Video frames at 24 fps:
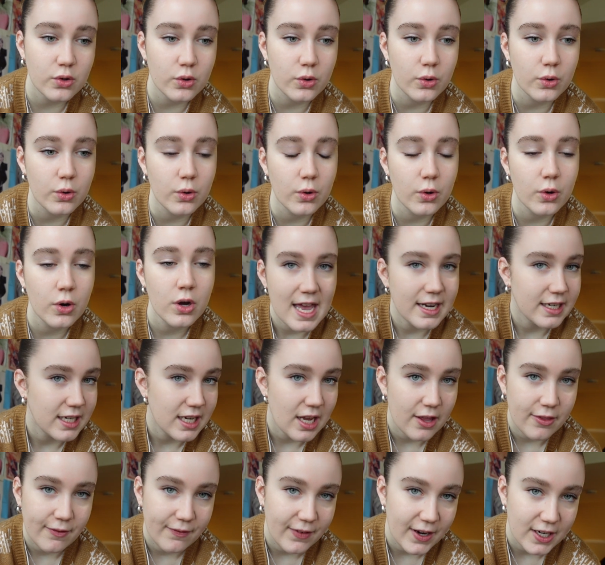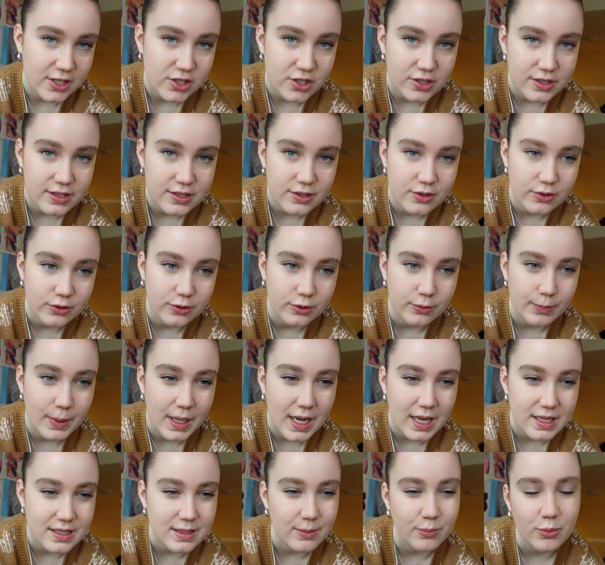or any other fashion school,
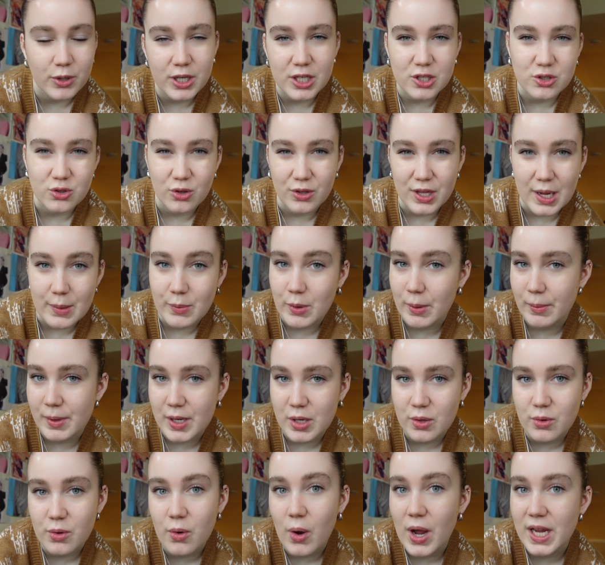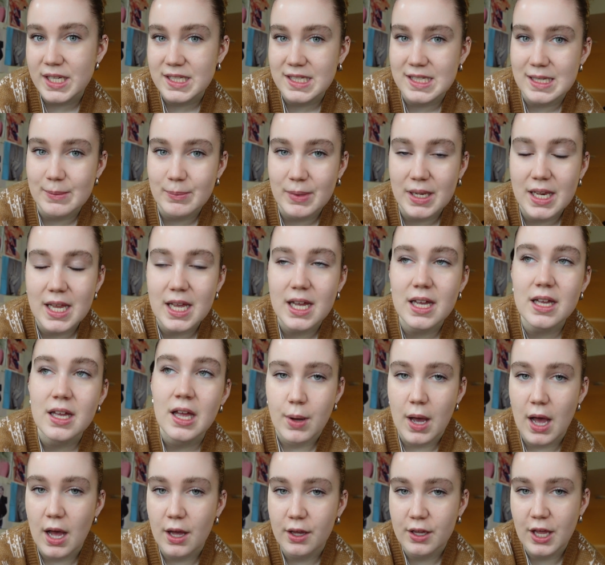because I'm pretty sure they're probably all quite similar.
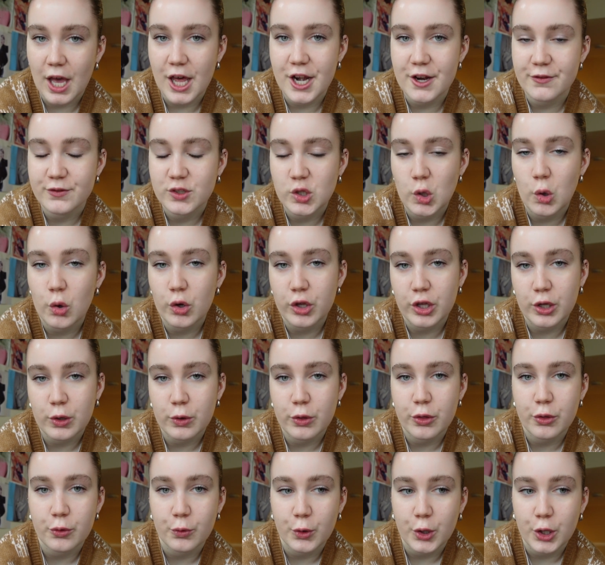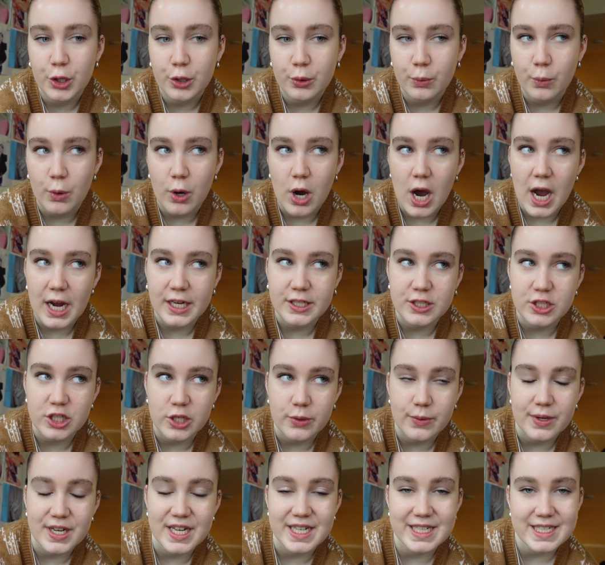But I'll kind of talk you through what I
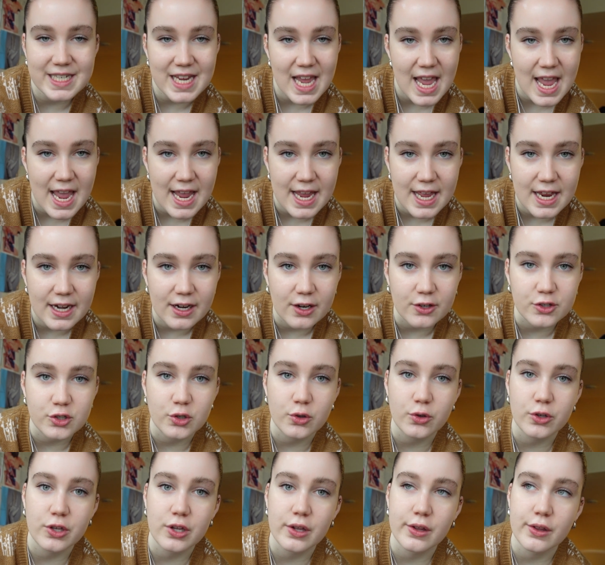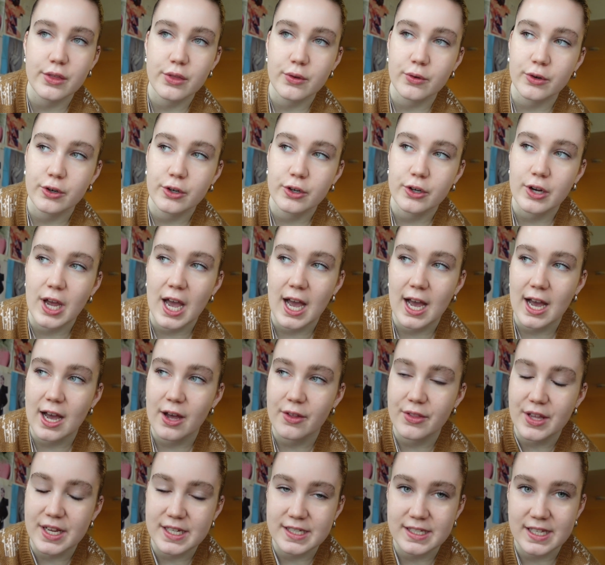do in a day, and I'll talk you through
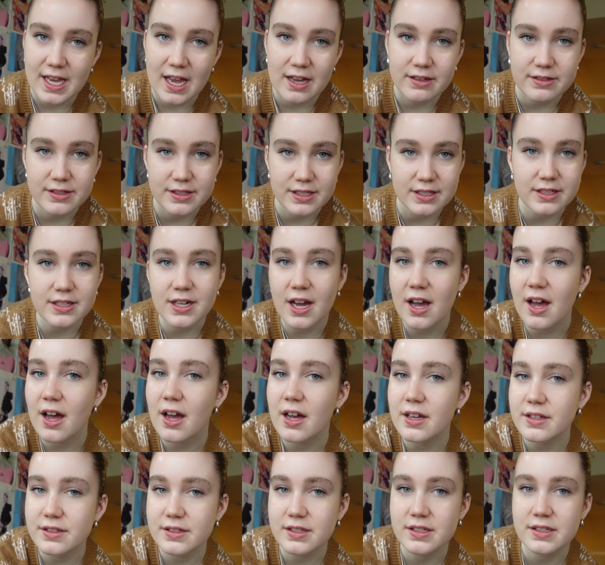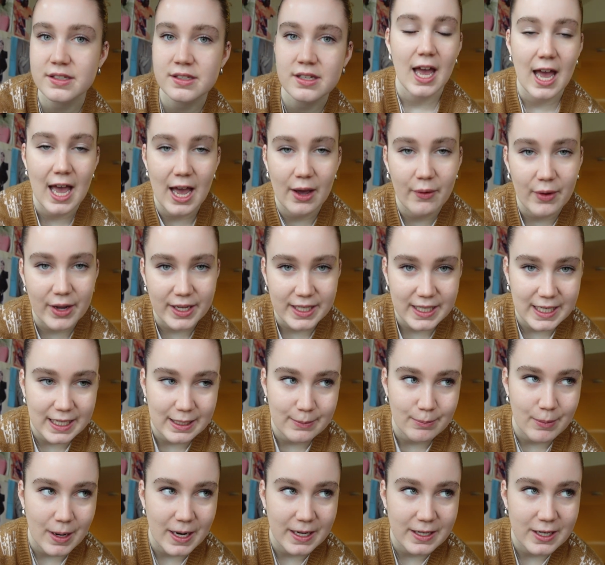how they set us the tasks, how I
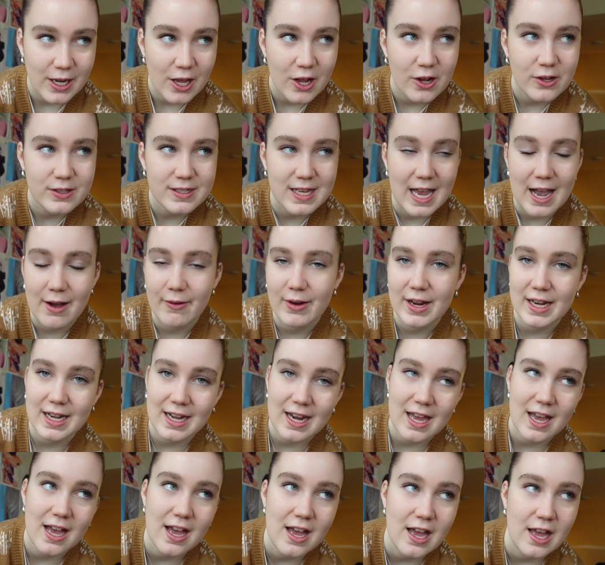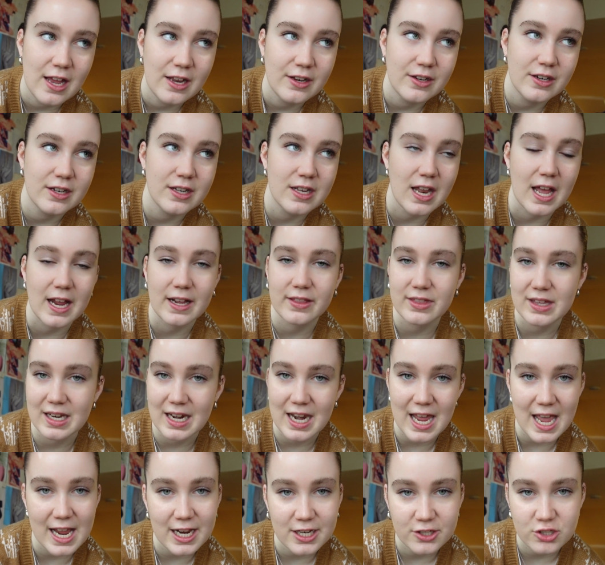keep my notes, how I learn, like the
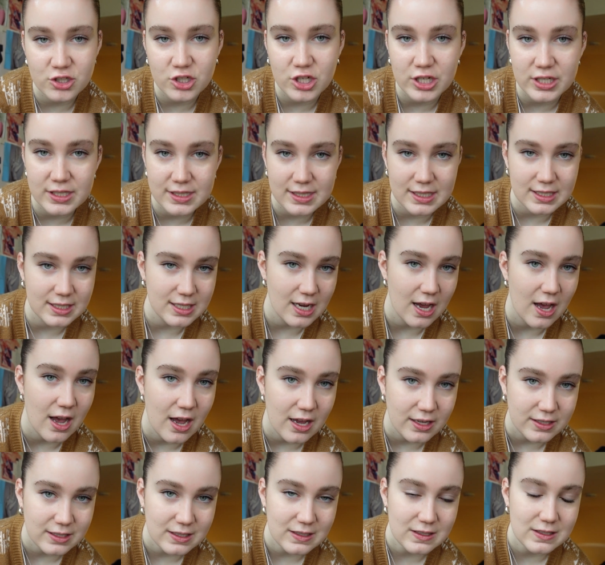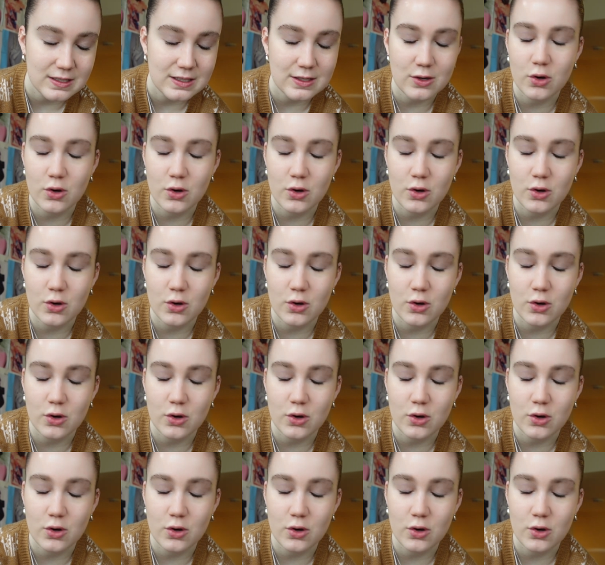lectures, the tasks,